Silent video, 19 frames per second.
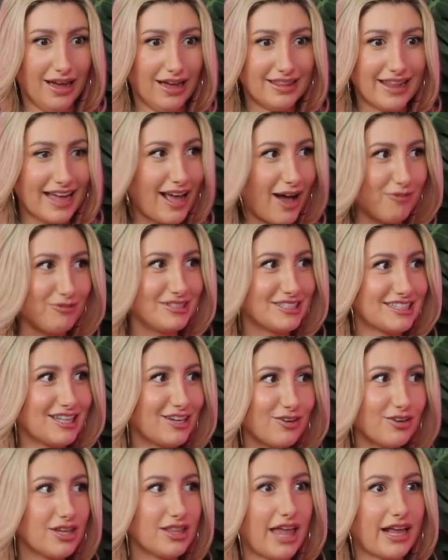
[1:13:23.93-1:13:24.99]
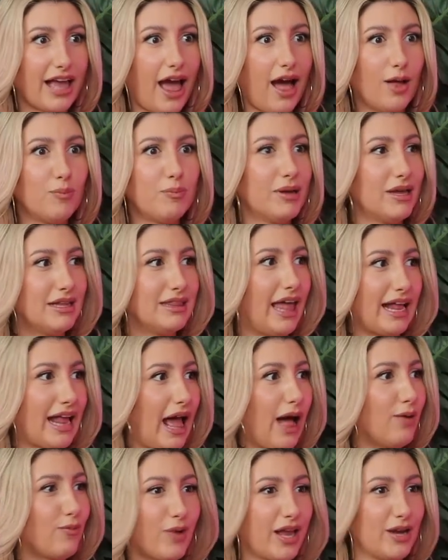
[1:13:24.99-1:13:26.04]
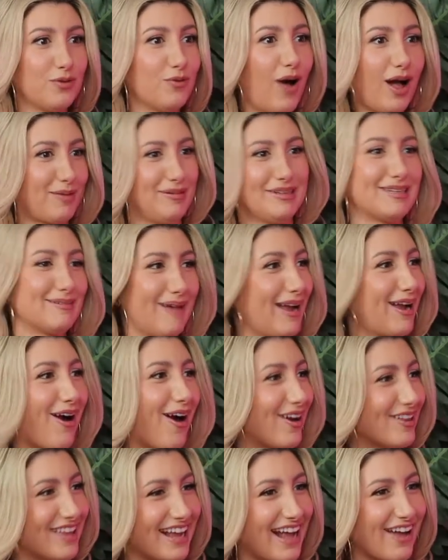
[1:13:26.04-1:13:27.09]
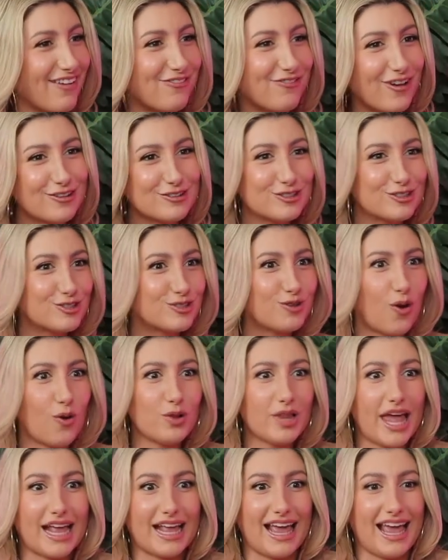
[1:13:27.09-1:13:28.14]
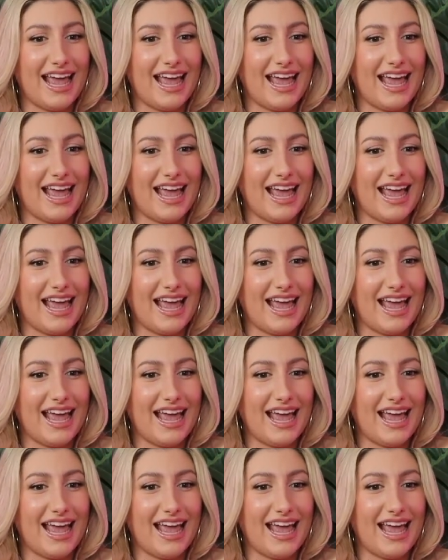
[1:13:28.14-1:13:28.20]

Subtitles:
I was literally like, help, can you walk me to my car? Like I felt so like